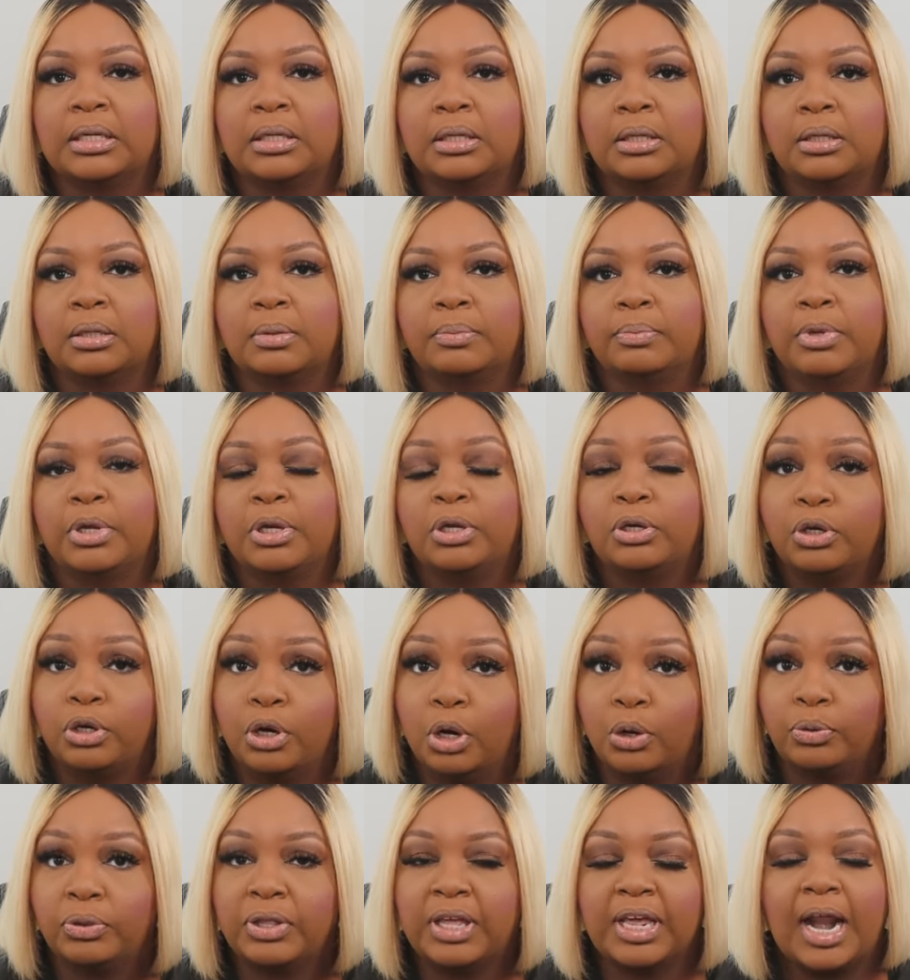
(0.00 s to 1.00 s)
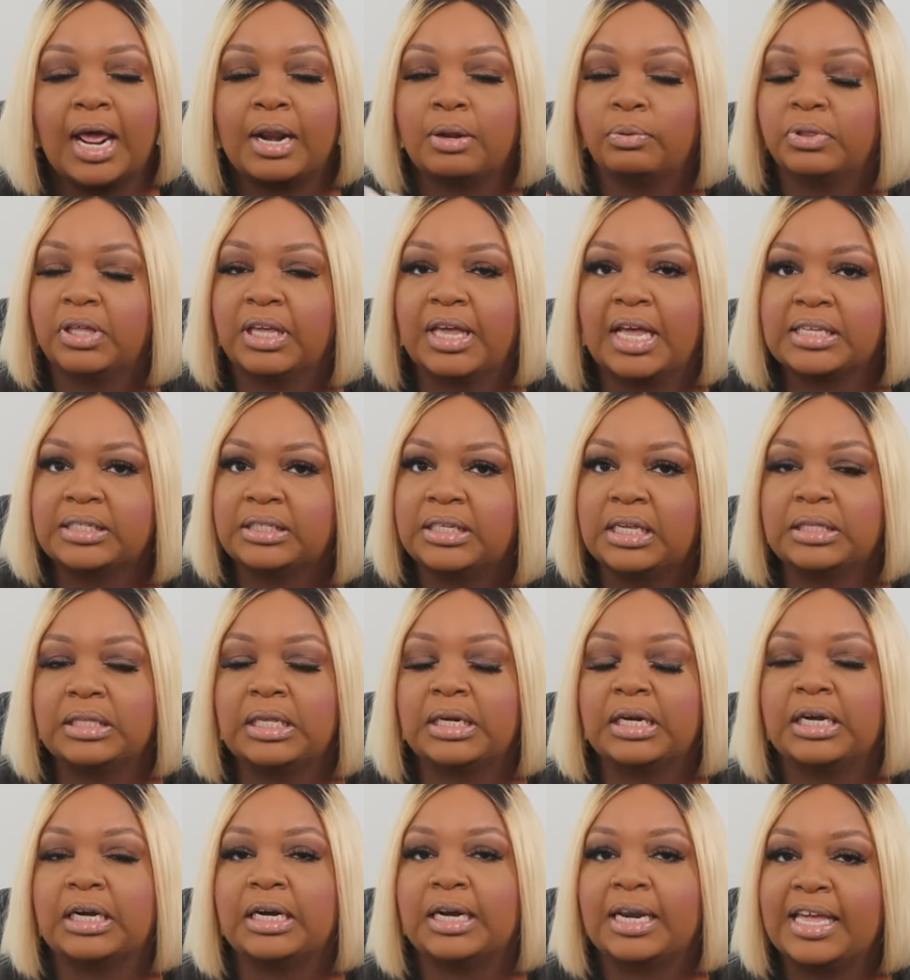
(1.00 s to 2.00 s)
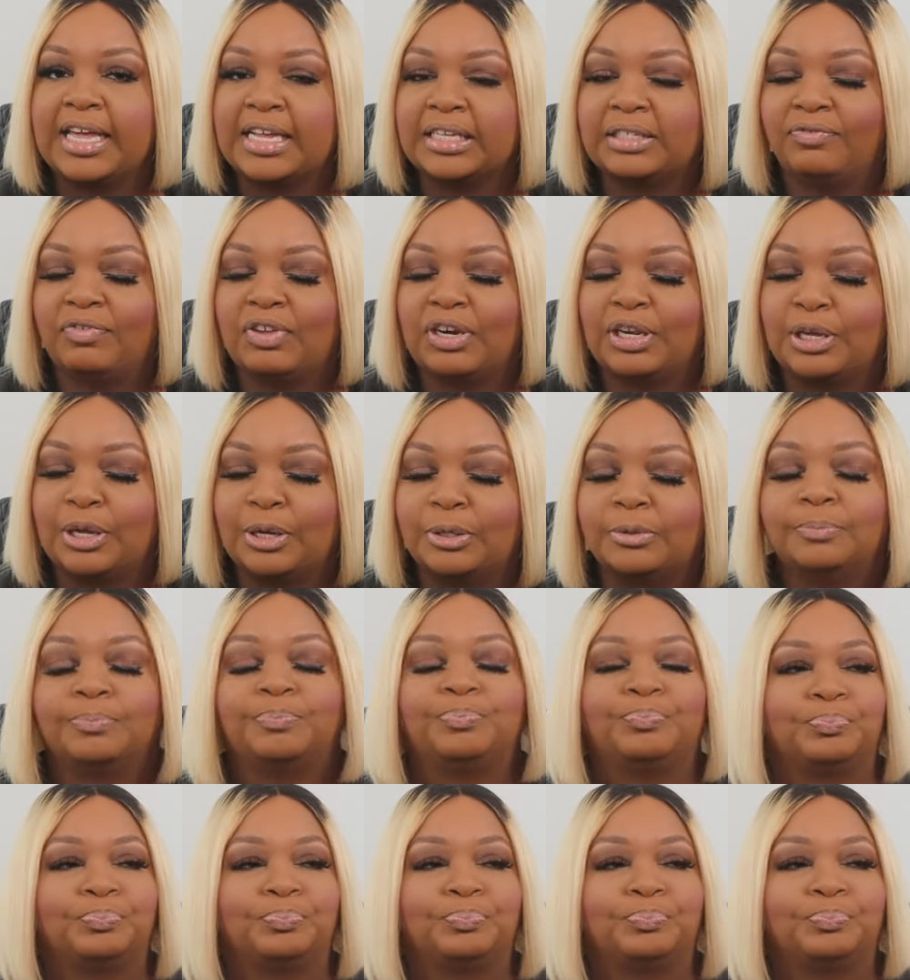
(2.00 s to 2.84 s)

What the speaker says: know that. I don't think I said that in the last video.